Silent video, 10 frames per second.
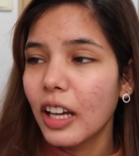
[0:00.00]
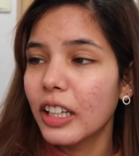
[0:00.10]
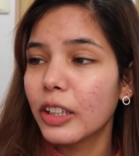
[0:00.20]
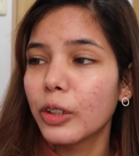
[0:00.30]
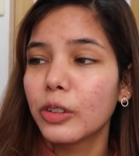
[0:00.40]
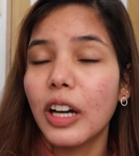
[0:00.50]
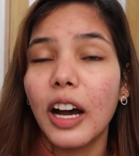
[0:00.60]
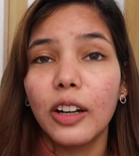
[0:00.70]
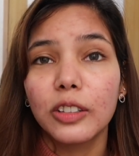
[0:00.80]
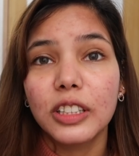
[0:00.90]
Etude
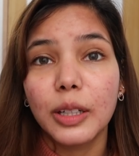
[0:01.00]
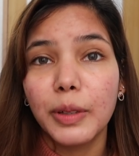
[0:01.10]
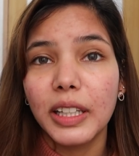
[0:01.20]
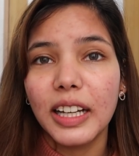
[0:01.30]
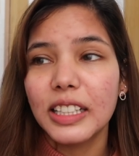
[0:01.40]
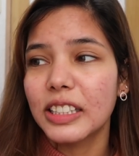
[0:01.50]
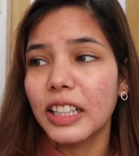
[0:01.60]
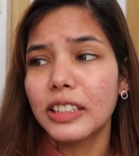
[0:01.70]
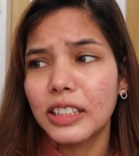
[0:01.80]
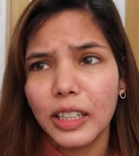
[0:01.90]
House Double
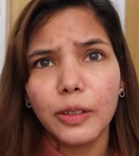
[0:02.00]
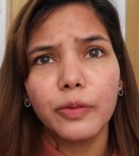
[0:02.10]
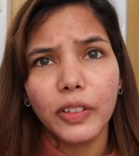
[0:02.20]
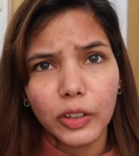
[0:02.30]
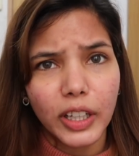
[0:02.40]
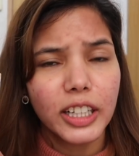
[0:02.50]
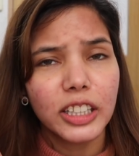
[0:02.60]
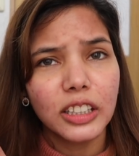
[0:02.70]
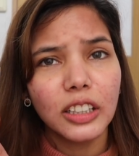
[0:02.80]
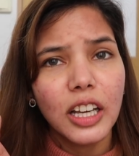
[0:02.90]
Lasting Serum
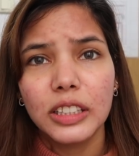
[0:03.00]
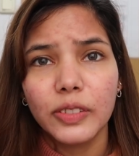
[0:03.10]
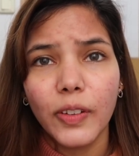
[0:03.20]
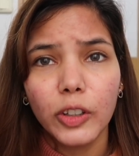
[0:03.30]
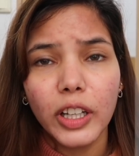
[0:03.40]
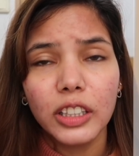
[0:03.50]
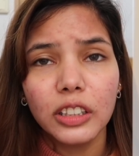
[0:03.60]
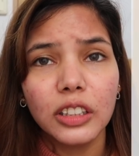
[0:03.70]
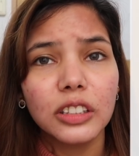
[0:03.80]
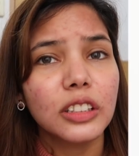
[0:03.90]
Foundation. This
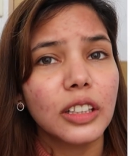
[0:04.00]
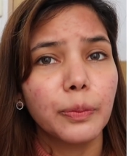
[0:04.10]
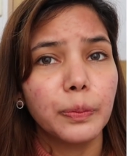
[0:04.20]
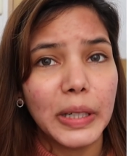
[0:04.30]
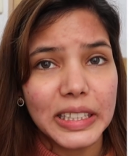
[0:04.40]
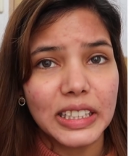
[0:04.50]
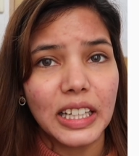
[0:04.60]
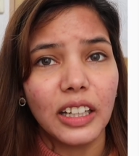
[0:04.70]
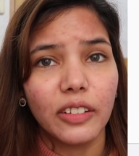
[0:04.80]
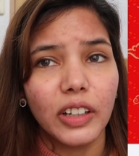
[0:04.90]
foundation is the best
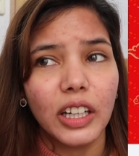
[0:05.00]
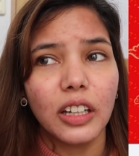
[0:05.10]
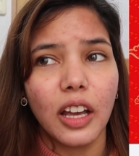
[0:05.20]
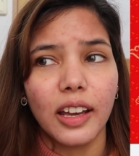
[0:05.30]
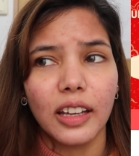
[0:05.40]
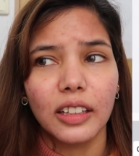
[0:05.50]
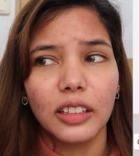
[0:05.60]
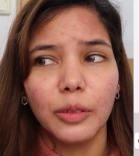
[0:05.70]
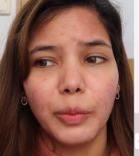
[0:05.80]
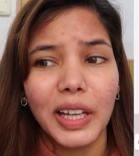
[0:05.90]
selling one, and
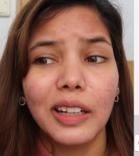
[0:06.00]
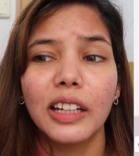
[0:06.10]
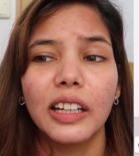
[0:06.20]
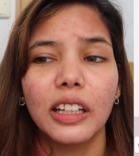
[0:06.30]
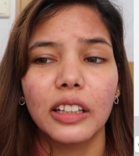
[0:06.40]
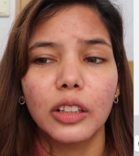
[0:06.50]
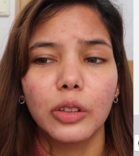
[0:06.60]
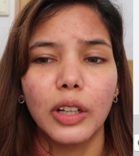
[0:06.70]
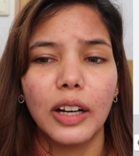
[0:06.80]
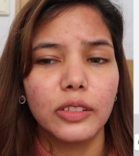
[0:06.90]
mainly
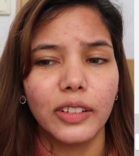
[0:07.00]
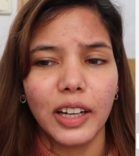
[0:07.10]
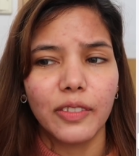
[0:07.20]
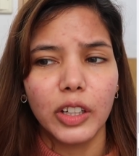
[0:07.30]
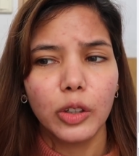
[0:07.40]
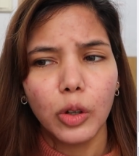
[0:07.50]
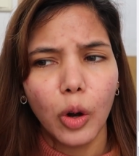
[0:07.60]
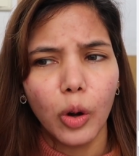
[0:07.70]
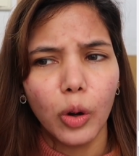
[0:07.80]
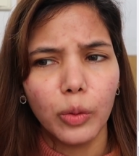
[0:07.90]
Etude House, whenever you
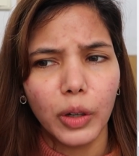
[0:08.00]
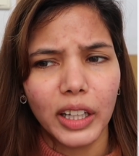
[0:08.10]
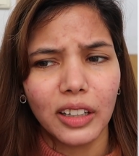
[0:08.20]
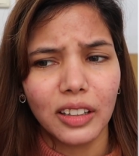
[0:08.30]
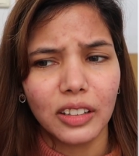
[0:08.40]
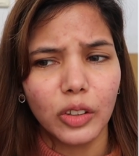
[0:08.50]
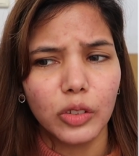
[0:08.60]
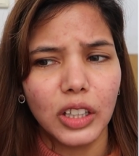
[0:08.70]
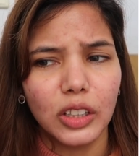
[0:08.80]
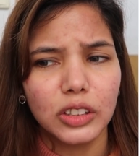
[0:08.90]
go in
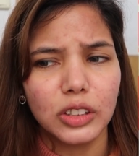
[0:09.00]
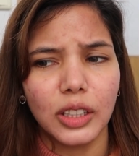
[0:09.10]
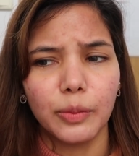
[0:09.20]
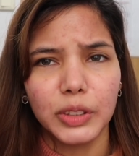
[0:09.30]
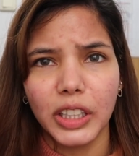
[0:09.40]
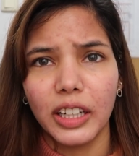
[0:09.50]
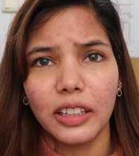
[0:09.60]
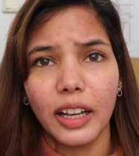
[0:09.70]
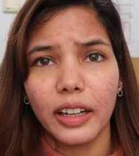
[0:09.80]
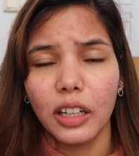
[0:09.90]
Etude House, some
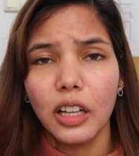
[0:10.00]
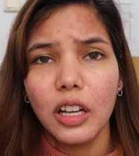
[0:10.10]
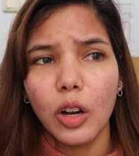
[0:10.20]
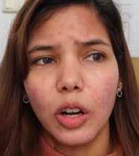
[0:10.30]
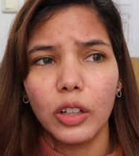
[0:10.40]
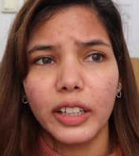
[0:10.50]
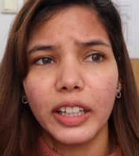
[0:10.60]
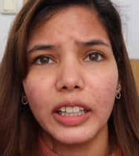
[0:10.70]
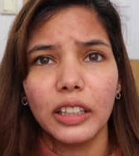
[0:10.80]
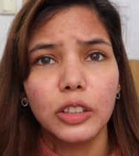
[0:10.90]
shade like
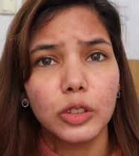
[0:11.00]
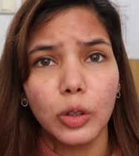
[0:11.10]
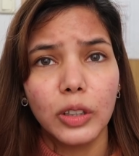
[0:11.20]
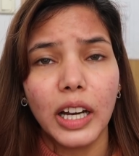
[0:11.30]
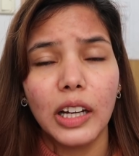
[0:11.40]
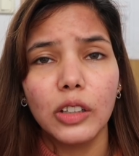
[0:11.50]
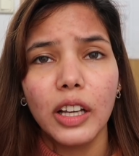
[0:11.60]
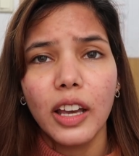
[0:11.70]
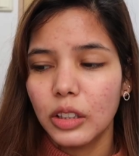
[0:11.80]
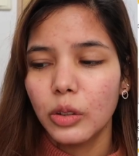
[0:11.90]
already sold out.
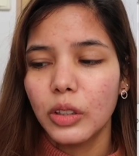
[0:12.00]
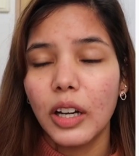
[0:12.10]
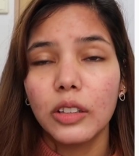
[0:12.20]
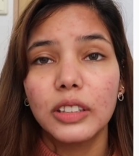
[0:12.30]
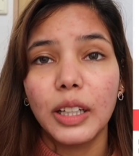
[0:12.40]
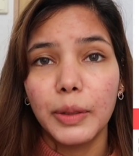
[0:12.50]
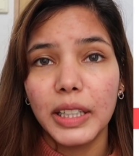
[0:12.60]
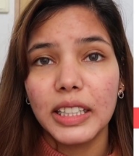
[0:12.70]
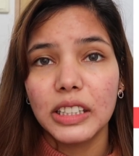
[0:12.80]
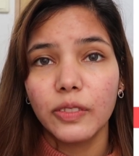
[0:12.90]
Etude House Double
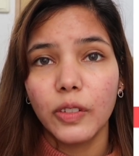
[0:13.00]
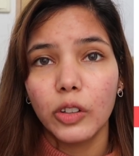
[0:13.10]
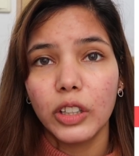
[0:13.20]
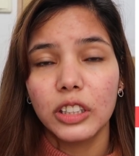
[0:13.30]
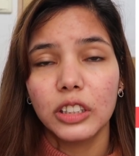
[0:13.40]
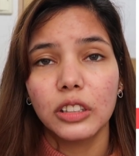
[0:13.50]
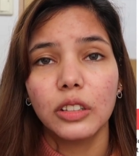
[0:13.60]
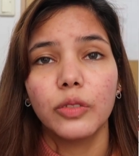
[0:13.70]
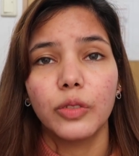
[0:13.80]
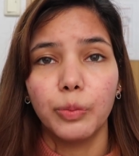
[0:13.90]
Lasting
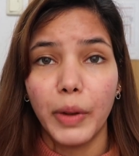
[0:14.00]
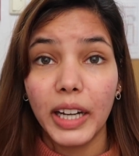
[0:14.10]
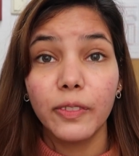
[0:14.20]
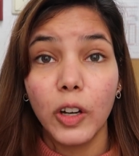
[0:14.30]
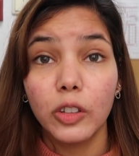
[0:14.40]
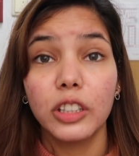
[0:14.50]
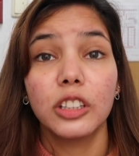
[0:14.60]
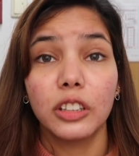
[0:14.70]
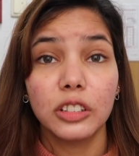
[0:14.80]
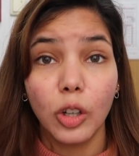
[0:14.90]
Foundation, matte
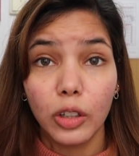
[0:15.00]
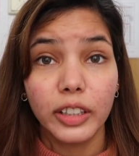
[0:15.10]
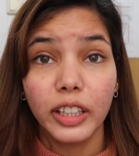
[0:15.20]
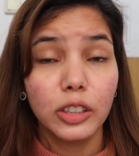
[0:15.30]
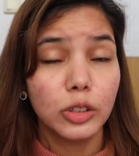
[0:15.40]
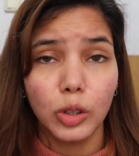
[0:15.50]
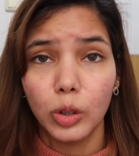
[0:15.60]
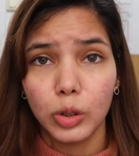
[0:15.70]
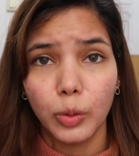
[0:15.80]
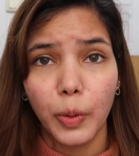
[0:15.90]
foundation, is already
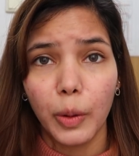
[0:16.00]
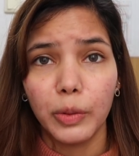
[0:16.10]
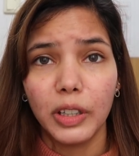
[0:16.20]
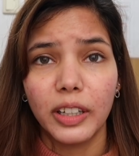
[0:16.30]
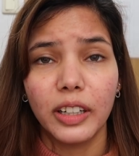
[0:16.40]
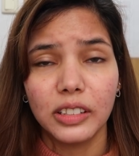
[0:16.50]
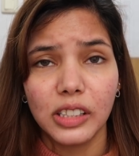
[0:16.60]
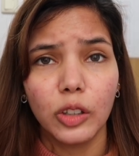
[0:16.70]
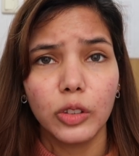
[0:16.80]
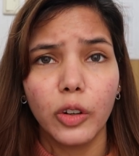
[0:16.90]
so popular in
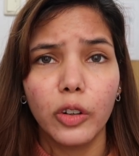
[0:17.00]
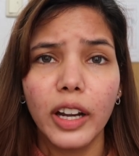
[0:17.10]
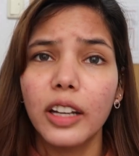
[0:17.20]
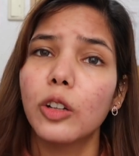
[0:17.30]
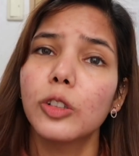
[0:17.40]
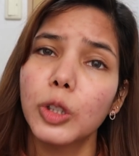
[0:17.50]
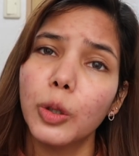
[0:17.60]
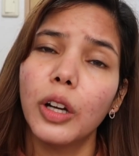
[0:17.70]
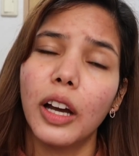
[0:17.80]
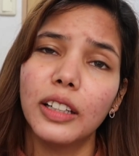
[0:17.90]
South Korea and
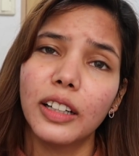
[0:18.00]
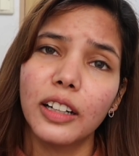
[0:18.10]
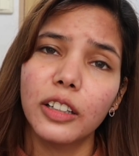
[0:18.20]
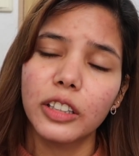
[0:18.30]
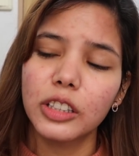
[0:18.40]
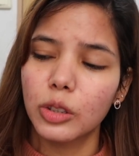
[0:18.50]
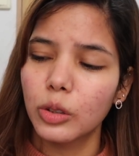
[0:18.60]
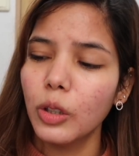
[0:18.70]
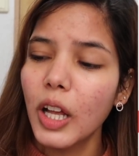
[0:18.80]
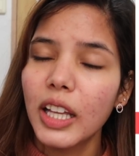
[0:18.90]
also other countries
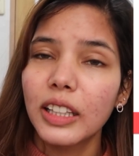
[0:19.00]
too.